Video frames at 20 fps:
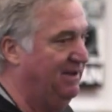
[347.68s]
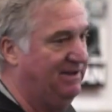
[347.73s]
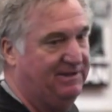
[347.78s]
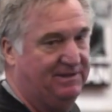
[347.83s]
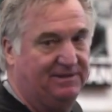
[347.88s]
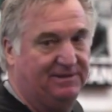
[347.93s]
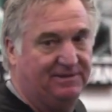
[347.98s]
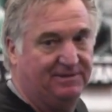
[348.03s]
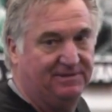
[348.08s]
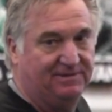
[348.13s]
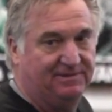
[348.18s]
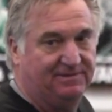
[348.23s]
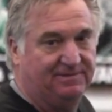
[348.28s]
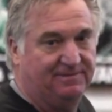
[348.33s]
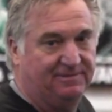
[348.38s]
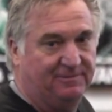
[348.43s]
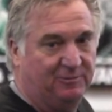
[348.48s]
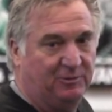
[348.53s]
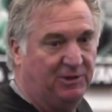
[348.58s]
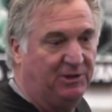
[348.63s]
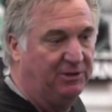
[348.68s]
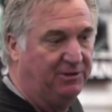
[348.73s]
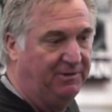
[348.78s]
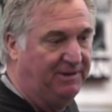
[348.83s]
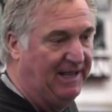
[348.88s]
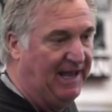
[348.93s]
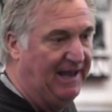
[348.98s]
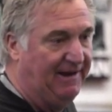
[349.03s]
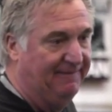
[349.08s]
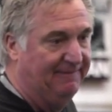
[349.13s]
I've lived here for, for my whole
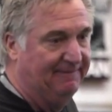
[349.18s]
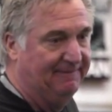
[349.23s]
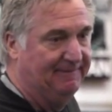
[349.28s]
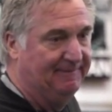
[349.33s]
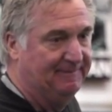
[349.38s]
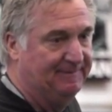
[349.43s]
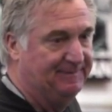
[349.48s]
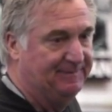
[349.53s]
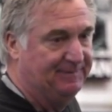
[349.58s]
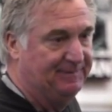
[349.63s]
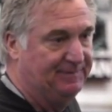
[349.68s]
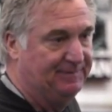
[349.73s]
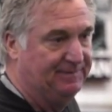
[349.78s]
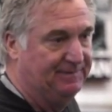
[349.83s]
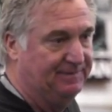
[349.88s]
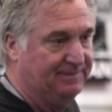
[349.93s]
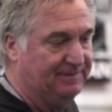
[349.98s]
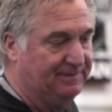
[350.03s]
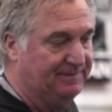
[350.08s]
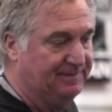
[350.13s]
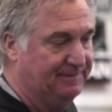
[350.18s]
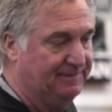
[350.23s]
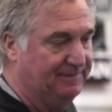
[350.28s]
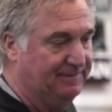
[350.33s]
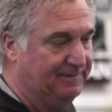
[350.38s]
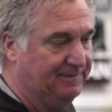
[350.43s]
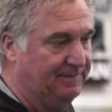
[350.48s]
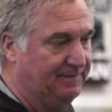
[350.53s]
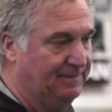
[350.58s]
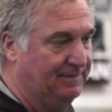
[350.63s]
life. I mean, it's
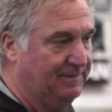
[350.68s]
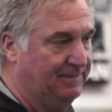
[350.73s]
just,